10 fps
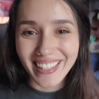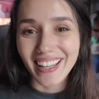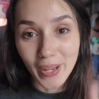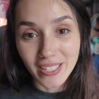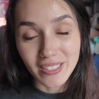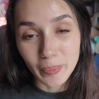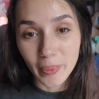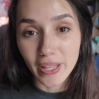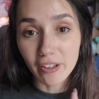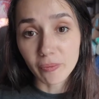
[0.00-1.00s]
Back to the
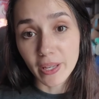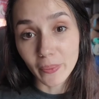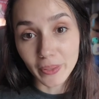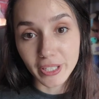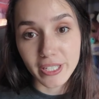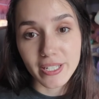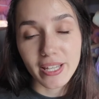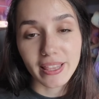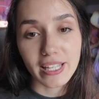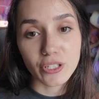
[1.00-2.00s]
point of my orders,
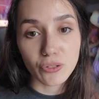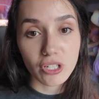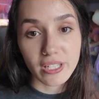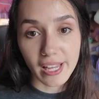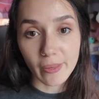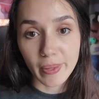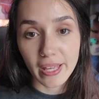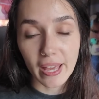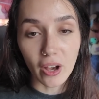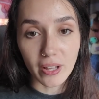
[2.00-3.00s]
they do just take
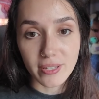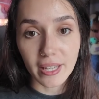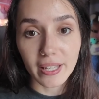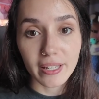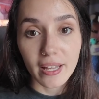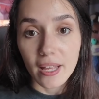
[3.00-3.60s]
me a hot second.